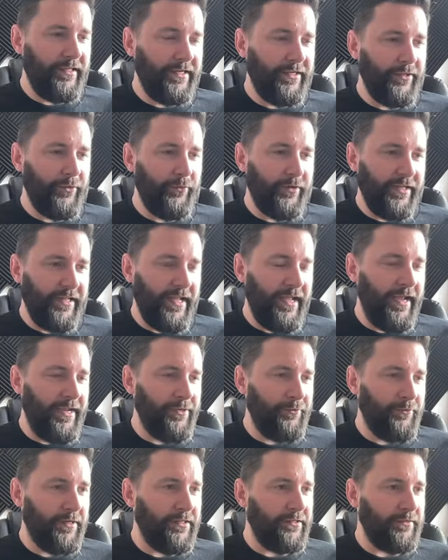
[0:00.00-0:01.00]
it go to your head
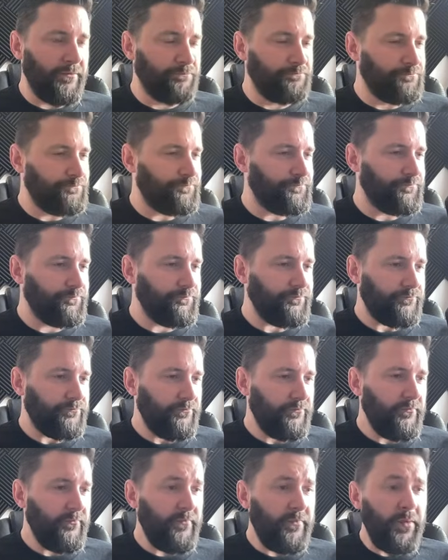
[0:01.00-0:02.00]
or anything.
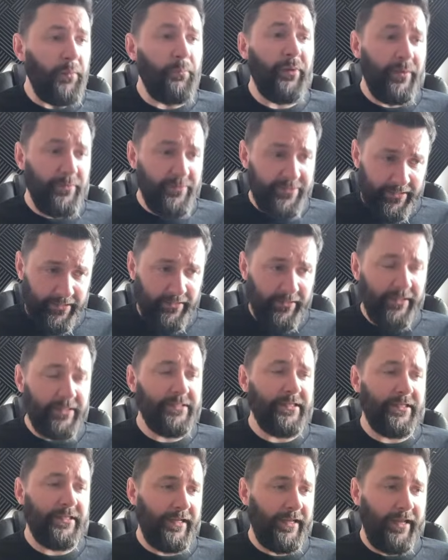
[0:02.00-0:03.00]
But
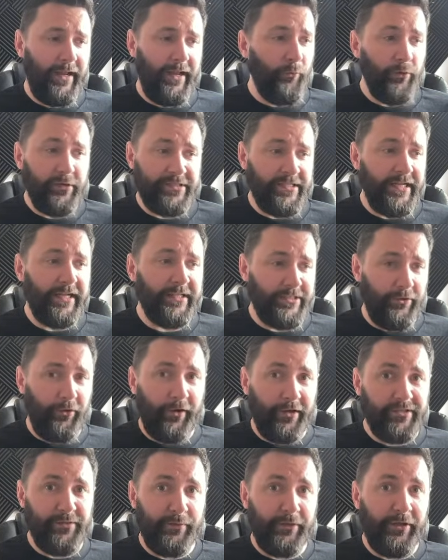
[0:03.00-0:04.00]
it's like I always say, it's an
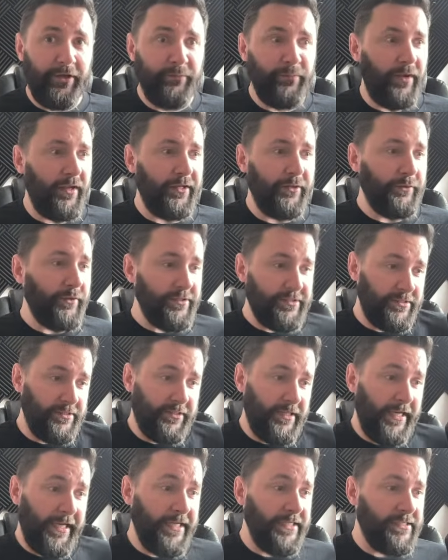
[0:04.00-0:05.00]
honor to be heard by you, because
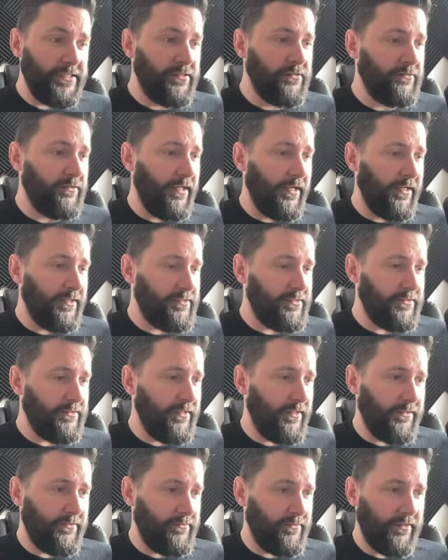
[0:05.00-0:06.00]
it is. Like it's
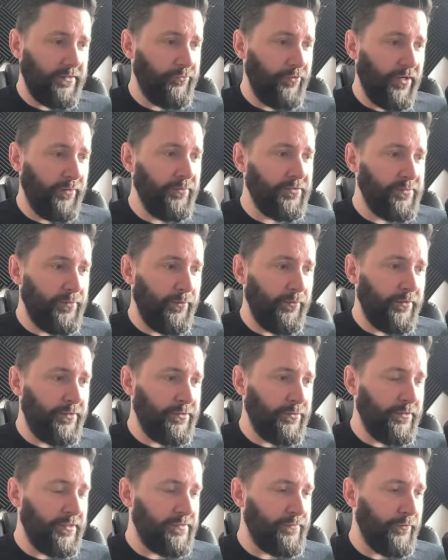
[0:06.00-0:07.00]
incredible to be able to
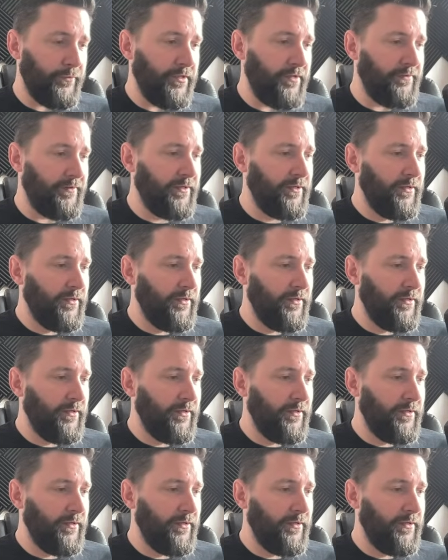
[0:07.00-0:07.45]
do this for a living.